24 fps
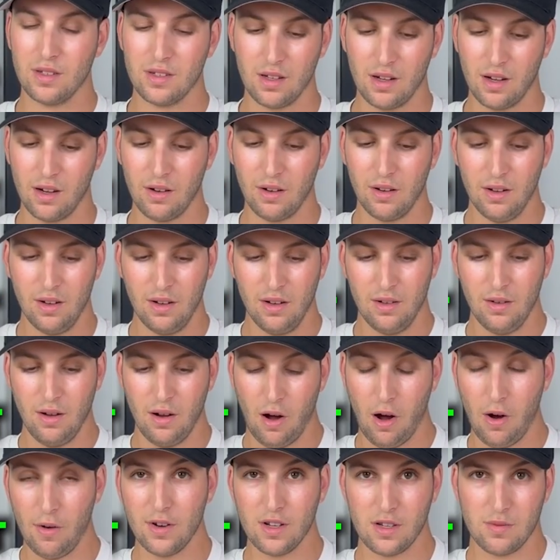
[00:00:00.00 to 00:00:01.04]
So
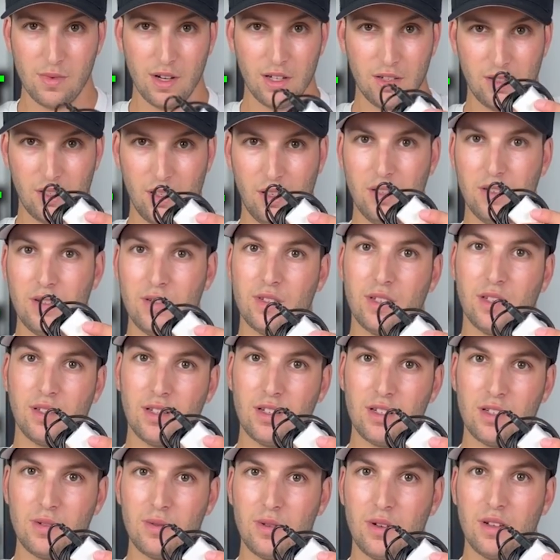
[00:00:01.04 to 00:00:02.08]
always make sure you're using
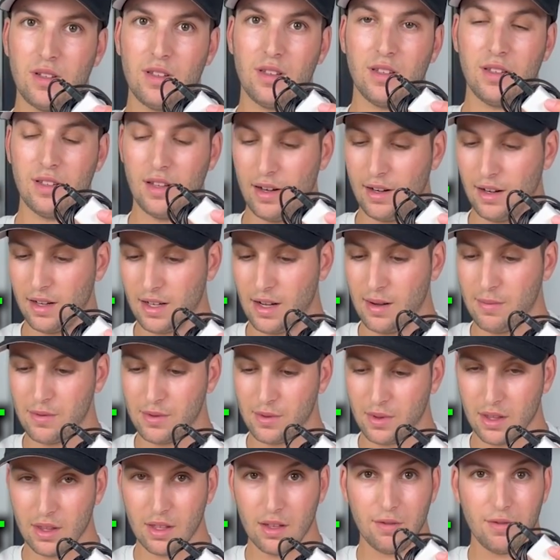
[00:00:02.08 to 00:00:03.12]
this one, that it
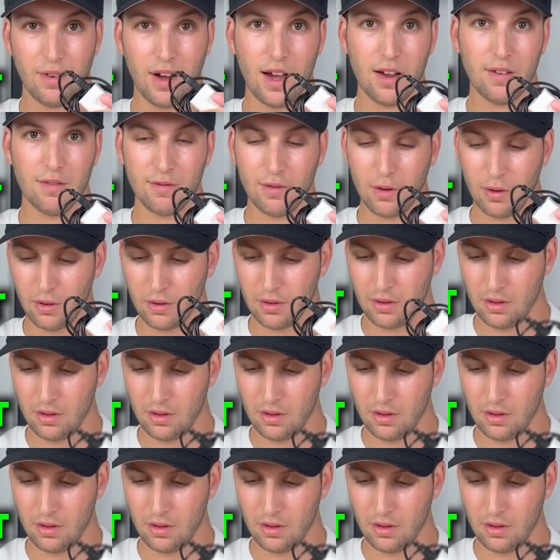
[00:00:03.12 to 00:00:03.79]
comes with the 5-volt.